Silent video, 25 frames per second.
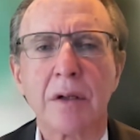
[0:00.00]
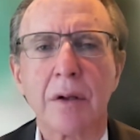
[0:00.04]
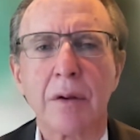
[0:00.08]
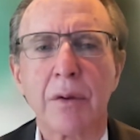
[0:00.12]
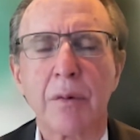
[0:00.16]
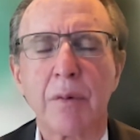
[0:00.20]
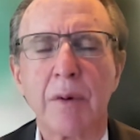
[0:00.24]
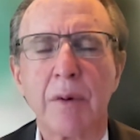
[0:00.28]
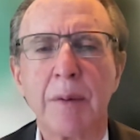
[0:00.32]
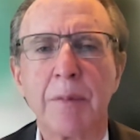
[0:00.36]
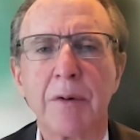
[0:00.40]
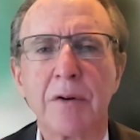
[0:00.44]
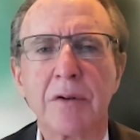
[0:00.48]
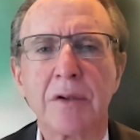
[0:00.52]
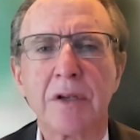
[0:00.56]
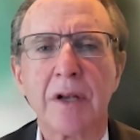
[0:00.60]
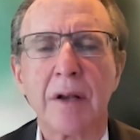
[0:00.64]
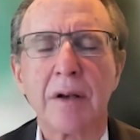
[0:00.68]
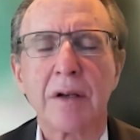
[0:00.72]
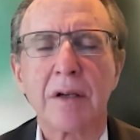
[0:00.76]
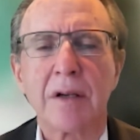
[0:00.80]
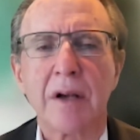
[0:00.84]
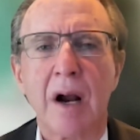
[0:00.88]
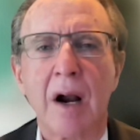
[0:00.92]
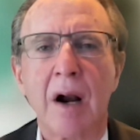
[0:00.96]
a
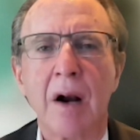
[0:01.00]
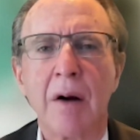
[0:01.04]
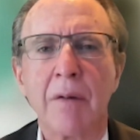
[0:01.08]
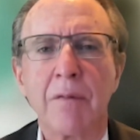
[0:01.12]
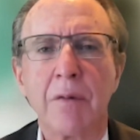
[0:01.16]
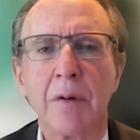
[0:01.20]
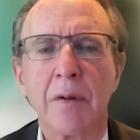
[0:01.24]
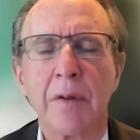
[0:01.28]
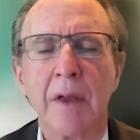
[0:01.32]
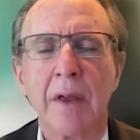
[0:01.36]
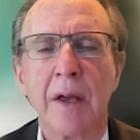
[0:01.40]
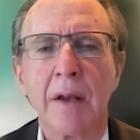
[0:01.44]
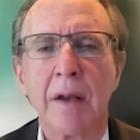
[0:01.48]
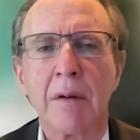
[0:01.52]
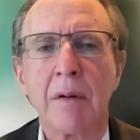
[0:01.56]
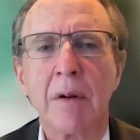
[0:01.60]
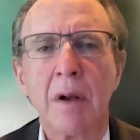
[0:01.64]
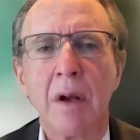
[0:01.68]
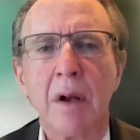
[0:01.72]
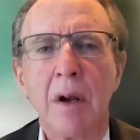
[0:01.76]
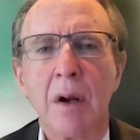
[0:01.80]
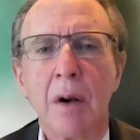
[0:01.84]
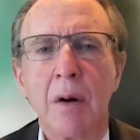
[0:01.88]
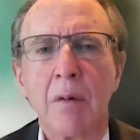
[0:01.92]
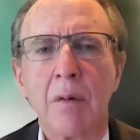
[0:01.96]
3% tariff would then
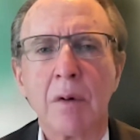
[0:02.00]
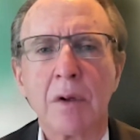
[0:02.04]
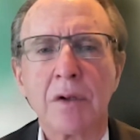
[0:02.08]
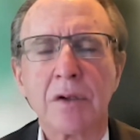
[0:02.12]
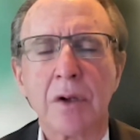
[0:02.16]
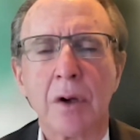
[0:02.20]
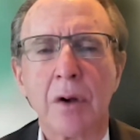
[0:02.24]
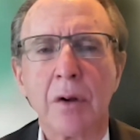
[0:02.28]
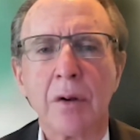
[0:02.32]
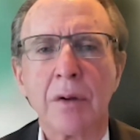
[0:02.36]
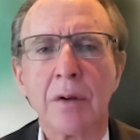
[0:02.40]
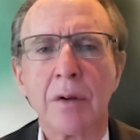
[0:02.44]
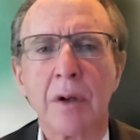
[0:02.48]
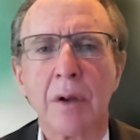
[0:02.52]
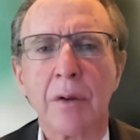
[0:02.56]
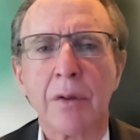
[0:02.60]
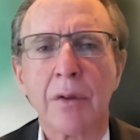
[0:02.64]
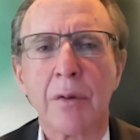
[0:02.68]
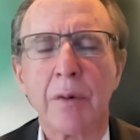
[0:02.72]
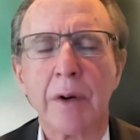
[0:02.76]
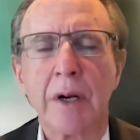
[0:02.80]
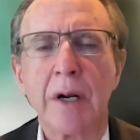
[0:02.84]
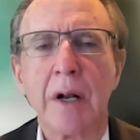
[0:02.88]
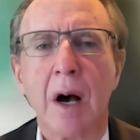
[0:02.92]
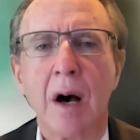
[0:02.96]
result in a
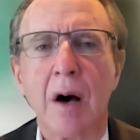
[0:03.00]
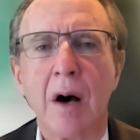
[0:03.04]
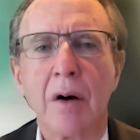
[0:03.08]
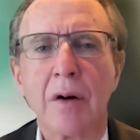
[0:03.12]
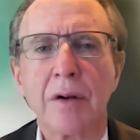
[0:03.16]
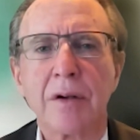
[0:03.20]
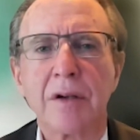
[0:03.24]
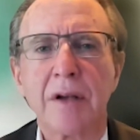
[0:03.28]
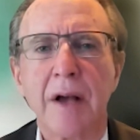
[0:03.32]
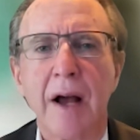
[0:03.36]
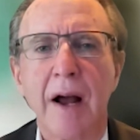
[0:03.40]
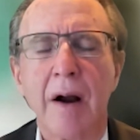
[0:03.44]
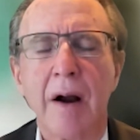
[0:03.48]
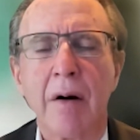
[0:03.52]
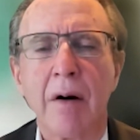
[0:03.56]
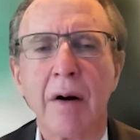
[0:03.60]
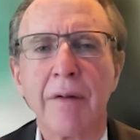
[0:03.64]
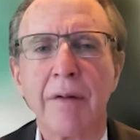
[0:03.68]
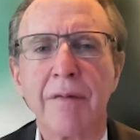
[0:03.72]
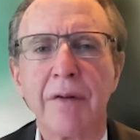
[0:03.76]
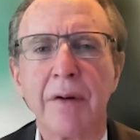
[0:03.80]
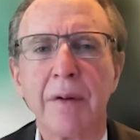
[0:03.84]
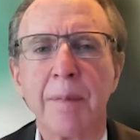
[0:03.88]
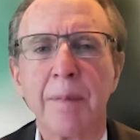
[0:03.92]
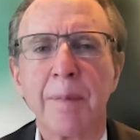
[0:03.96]
$3
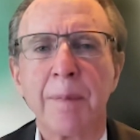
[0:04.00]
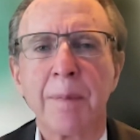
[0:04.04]
tariff.